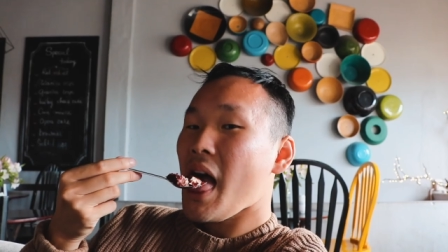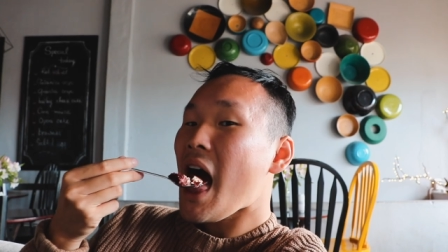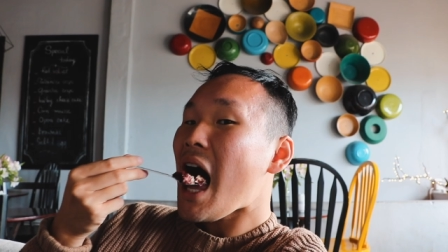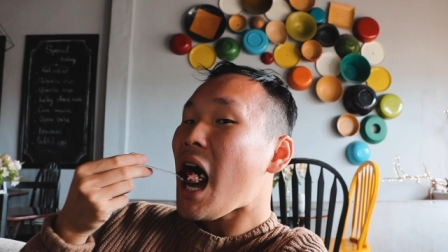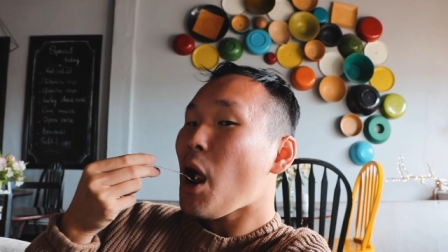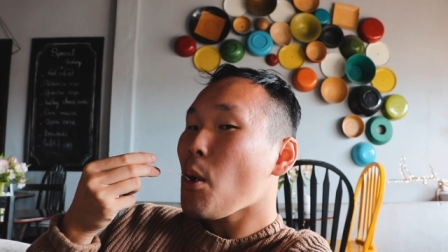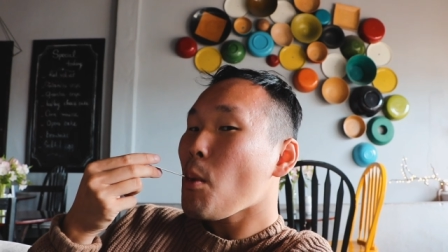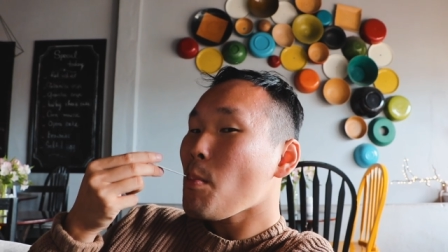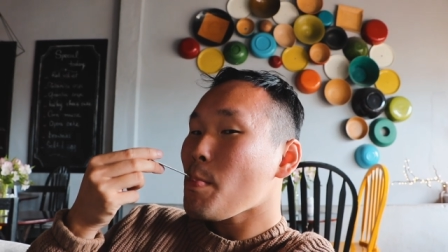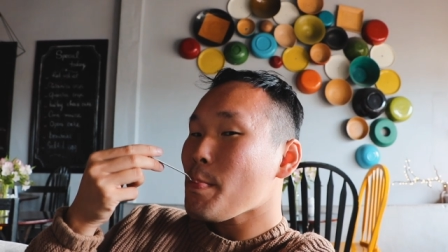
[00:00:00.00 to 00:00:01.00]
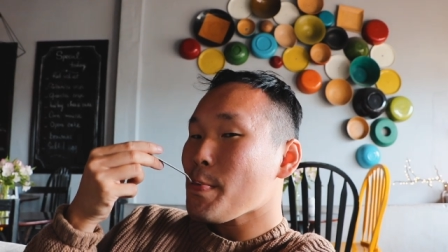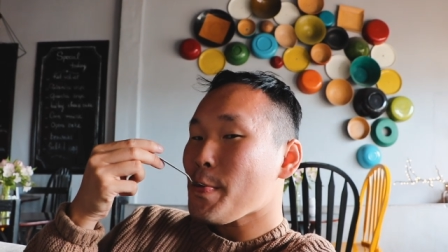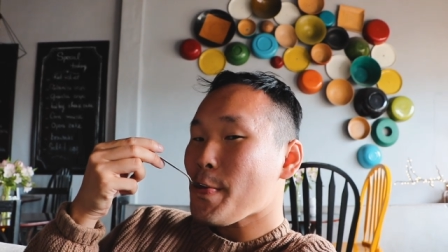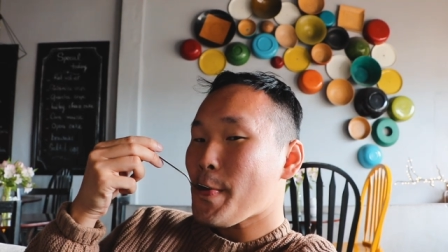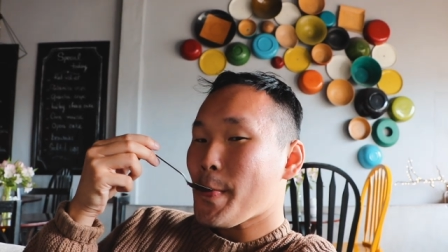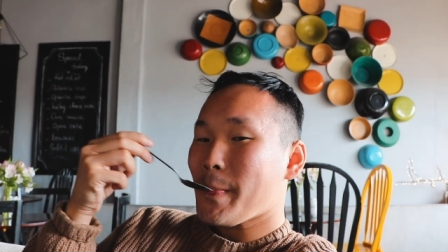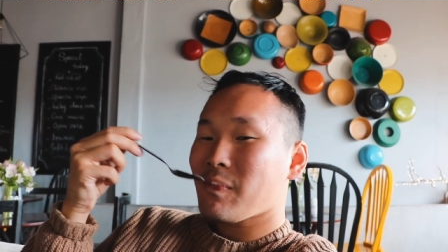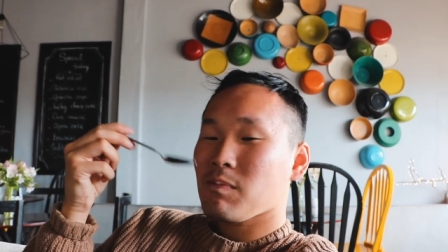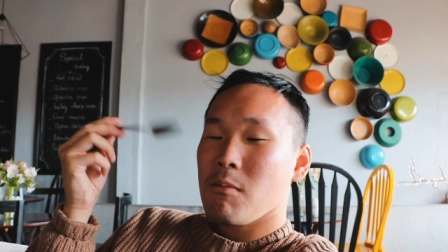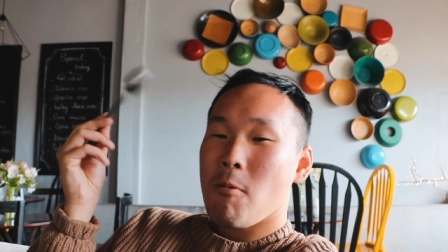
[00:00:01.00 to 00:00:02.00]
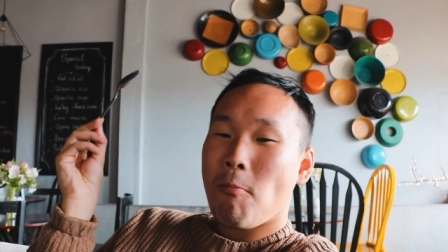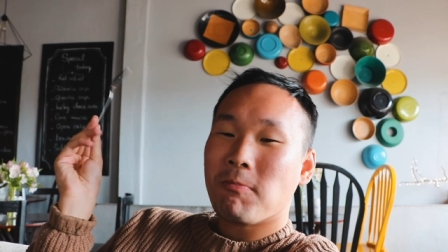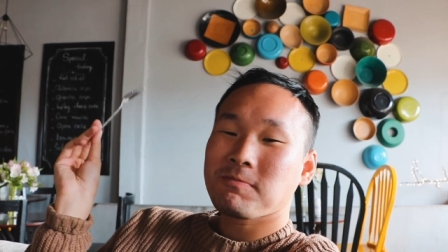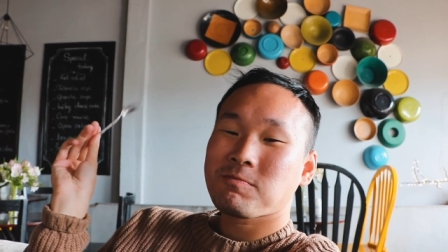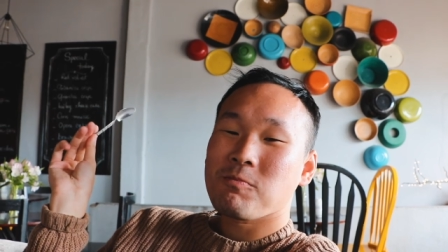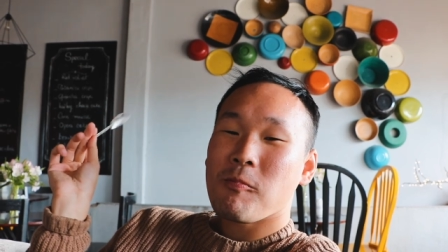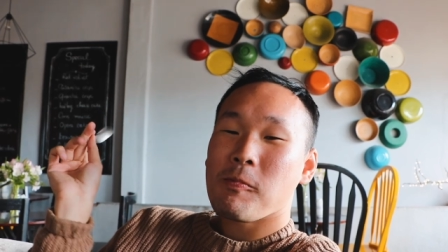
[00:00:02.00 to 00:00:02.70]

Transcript: the mountain city through its drinks and bites.